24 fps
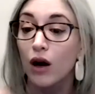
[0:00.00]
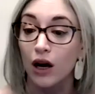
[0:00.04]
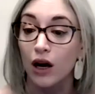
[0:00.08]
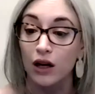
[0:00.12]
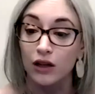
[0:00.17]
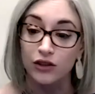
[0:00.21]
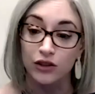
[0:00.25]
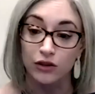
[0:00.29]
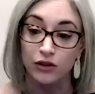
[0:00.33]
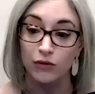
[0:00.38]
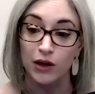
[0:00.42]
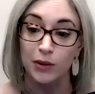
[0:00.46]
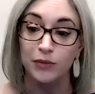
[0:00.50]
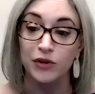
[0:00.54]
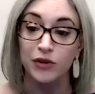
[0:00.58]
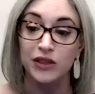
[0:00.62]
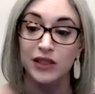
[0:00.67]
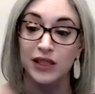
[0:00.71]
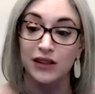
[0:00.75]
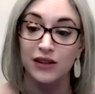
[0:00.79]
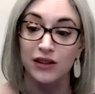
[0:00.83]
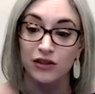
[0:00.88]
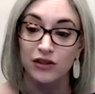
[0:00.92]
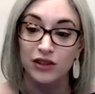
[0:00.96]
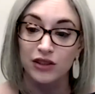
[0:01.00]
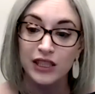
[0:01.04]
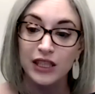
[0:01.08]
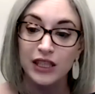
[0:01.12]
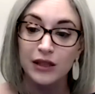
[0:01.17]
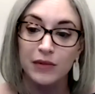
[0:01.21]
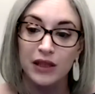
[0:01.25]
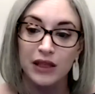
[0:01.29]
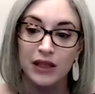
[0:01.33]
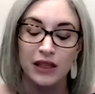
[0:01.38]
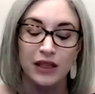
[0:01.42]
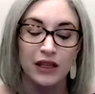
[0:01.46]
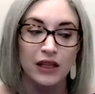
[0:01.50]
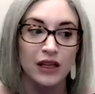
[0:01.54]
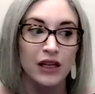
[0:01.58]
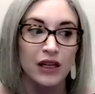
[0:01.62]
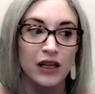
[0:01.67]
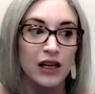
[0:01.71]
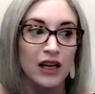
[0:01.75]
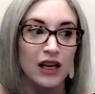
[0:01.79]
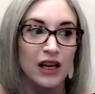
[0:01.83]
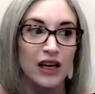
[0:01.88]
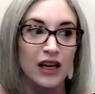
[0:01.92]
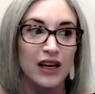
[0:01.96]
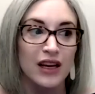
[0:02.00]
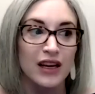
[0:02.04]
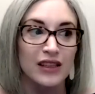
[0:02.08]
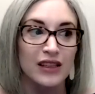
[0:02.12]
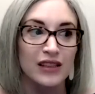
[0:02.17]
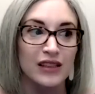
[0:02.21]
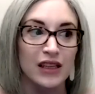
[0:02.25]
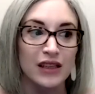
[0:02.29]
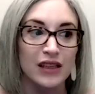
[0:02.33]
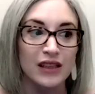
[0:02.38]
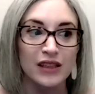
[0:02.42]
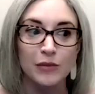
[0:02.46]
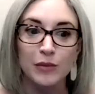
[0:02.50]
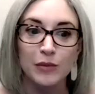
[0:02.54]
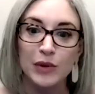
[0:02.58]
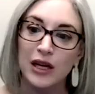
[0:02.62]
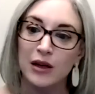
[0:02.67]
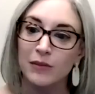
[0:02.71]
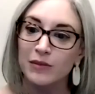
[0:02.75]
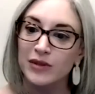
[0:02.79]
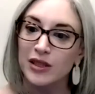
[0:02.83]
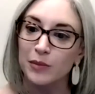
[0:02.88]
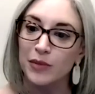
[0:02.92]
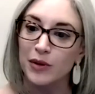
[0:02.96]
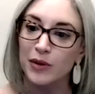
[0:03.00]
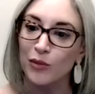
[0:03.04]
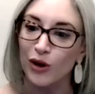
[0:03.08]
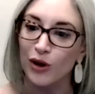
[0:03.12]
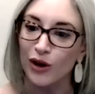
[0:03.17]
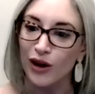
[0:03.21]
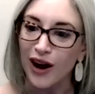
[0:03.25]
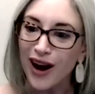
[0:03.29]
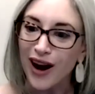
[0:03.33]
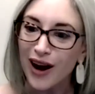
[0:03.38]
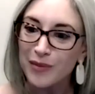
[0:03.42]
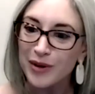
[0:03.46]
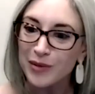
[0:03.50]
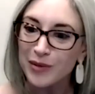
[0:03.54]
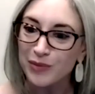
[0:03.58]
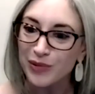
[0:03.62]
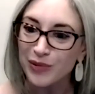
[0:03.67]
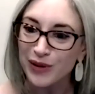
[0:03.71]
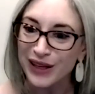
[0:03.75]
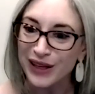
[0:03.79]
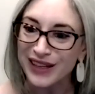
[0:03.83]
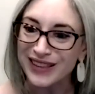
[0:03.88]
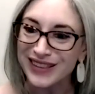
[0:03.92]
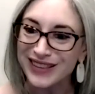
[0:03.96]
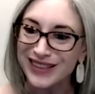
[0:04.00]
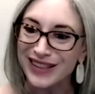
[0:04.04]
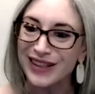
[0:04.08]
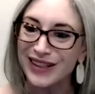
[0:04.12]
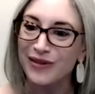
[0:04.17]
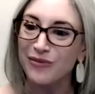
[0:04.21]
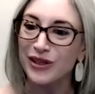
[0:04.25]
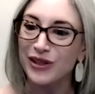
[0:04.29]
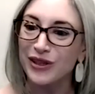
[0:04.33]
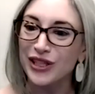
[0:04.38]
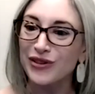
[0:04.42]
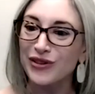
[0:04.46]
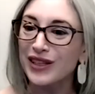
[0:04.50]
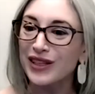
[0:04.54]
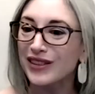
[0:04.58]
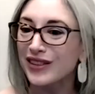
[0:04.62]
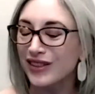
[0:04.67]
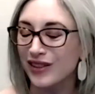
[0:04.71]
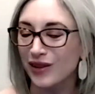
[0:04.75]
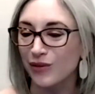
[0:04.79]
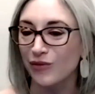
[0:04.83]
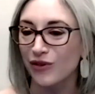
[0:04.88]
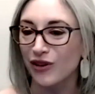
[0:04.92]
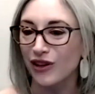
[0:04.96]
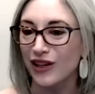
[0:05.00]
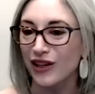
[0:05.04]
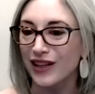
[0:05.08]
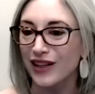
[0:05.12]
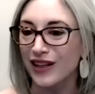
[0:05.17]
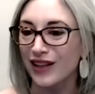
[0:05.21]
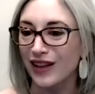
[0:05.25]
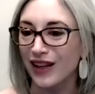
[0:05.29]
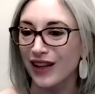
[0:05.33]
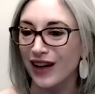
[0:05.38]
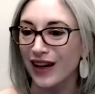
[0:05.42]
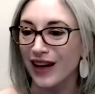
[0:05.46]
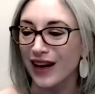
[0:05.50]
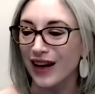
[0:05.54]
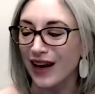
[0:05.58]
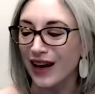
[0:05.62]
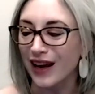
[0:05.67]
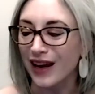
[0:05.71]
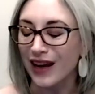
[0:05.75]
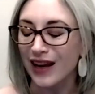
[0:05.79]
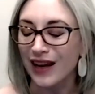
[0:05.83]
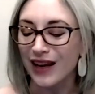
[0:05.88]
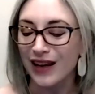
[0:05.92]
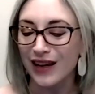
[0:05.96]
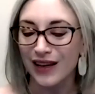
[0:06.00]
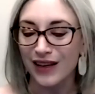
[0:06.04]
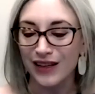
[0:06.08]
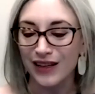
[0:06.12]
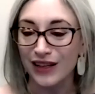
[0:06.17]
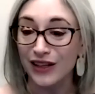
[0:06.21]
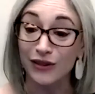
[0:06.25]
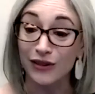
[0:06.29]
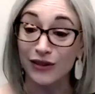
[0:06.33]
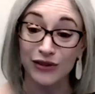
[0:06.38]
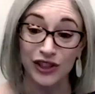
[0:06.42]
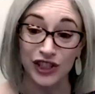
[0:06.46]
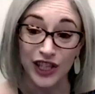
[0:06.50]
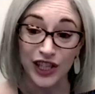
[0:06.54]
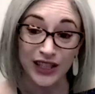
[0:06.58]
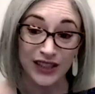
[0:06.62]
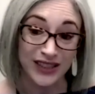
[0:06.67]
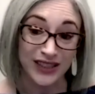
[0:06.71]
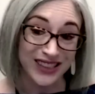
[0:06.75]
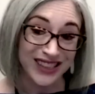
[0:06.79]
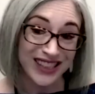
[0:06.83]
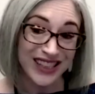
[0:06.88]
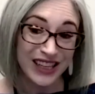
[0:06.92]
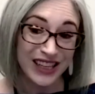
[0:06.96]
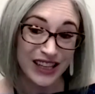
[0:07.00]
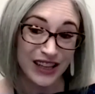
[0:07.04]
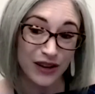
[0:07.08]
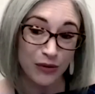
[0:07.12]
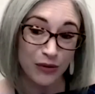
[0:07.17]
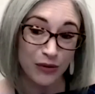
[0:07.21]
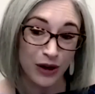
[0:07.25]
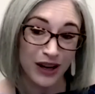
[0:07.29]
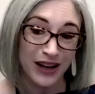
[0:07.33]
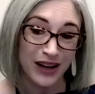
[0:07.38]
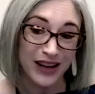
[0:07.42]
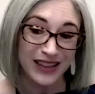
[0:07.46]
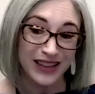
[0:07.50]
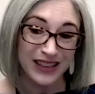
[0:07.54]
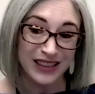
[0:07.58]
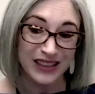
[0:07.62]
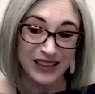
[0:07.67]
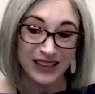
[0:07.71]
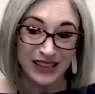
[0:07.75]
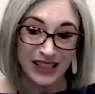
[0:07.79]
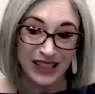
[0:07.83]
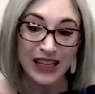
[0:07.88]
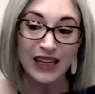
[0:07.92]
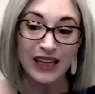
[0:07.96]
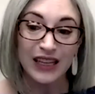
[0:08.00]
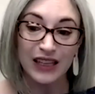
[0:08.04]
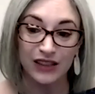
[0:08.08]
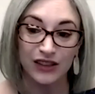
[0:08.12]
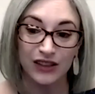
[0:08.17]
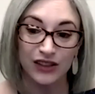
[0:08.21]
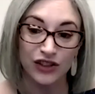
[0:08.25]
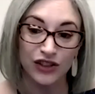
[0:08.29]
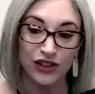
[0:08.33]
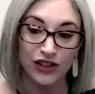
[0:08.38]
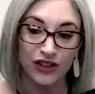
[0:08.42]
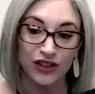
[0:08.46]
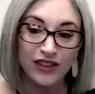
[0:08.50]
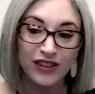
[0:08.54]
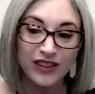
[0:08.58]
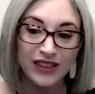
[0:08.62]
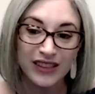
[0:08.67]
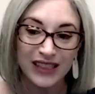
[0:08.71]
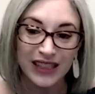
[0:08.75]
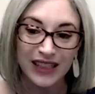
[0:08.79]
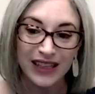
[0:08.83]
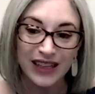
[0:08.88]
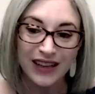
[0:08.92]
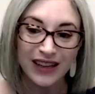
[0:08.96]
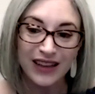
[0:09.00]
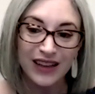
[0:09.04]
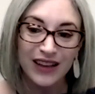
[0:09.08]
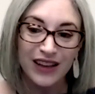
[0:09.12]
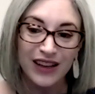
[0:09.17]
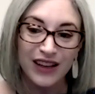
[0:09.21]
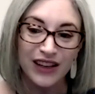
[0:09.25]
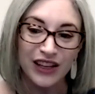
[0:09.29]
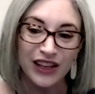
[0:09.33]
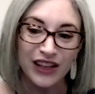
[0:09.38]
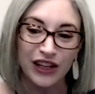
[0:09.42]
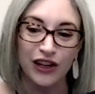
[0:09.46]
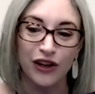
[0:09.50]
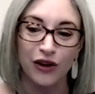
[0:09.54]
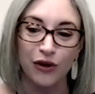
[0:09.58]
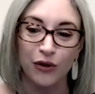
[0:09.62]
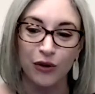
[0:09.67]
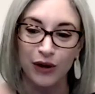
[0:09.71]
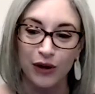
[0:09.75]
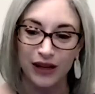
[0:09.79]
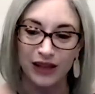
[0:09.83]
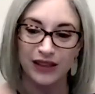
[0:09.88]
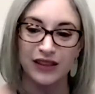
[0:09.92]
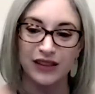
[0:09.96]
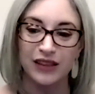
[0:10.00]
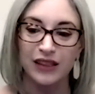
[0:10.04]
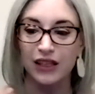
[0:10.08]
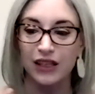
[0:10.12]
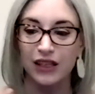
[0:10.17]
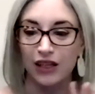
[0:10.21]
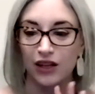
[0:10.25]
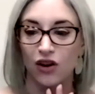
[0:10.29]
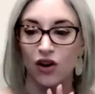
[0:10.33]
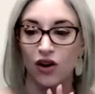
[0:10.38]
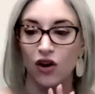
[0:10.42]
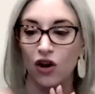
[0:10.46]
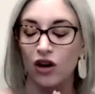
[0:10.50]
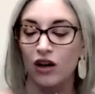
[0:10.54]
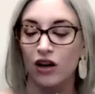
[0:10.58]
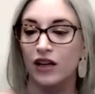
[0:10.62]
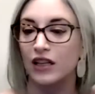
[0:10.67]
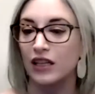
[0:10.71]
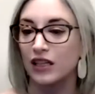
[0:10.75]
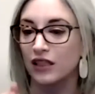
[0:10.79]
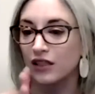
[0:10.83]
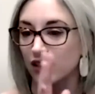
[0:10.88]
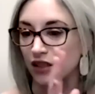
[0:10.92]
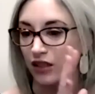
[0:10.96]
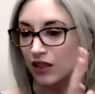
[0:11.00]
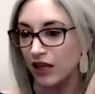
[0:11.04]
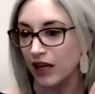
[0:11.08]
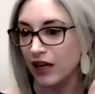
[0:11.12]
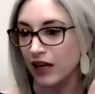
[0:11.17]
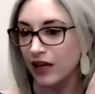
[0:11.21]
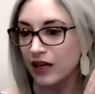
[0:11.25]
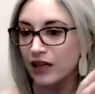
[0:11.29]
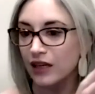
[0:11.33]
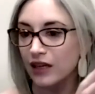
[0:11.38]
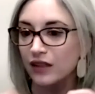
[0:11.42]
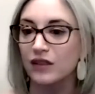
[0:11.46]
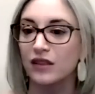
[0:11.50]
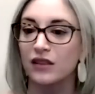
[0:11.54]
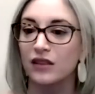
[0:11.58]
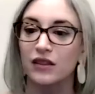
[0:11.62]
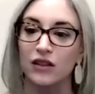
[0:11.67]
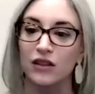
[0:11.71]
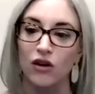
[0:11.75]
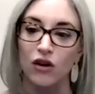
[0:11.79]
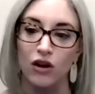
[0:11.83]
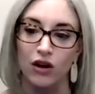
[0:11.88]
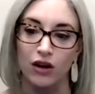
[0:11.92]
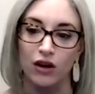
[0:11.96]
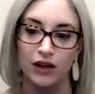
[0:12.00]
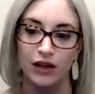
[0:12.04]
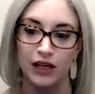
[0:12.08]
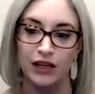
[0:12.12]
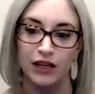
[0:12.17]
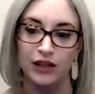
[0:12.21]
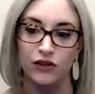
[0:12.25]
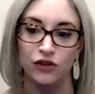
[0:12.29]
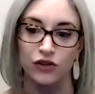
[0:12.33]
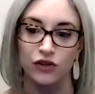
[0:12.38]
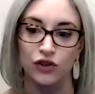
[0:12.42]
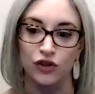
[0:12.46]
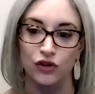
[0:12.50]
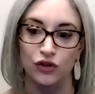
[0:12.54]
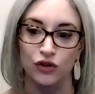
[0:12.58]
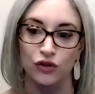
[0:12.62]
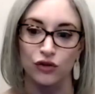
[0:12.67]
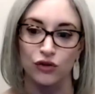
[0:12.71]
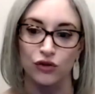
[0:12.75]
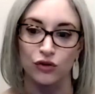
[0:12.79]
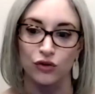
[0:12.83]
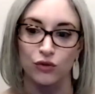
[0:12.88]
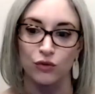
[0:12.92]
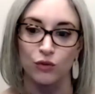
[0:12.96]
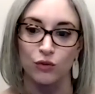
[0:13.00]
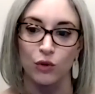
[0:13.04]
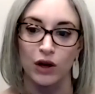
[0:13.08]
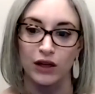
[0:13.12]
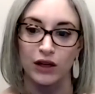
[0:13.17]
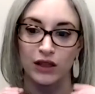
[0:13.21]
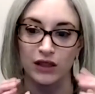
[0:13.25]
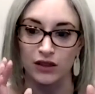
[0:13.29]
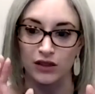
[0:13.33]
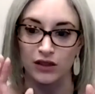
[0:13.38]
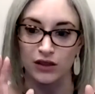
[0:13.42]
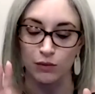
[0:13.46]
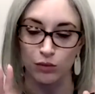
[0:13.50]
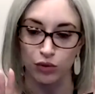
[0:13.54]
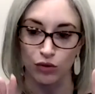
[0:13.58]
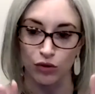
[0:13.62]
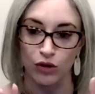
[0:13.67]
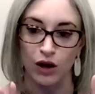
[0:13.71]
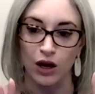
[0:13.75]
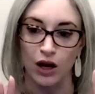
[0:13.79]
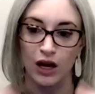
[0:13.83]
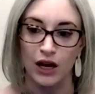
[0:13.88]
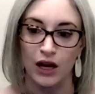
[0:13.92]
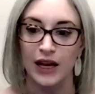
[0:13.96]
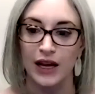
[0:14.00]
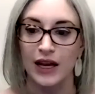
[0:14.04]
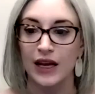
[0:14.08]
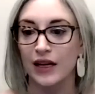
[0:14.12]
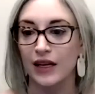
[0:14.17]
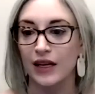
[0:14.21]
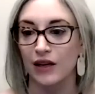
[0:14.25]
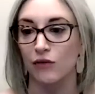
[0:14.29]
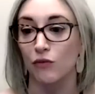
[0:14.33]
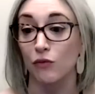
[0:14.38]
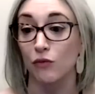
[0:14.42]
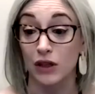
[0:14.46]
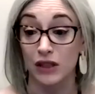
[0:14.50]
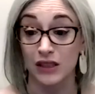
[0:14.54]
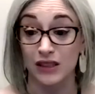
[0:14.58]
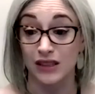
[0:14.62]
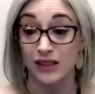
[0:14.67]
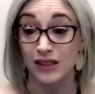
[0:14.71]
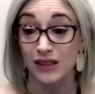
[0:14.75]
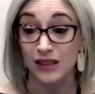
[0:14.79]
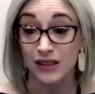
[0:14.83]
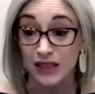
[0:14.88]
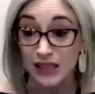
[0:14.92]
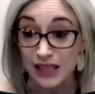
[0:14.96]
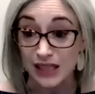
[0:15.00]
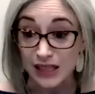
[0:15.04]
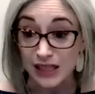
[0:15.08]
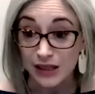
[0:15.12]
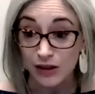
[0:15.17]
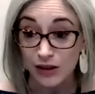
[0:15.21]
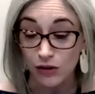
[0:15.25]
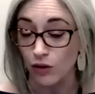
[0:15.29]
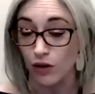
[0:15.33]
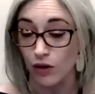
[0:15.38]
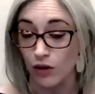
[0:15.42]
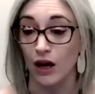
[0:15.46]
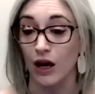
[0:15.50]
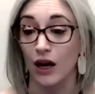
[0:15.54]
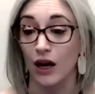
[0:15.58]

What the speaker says: to represent their team, that it suddenly becomes a bit more commonplace. And then when you get someone like, Jay-Z wearing his Yankees jersey, is it hearkening to the Yankees? Is it hearkening to one's pride in one's team or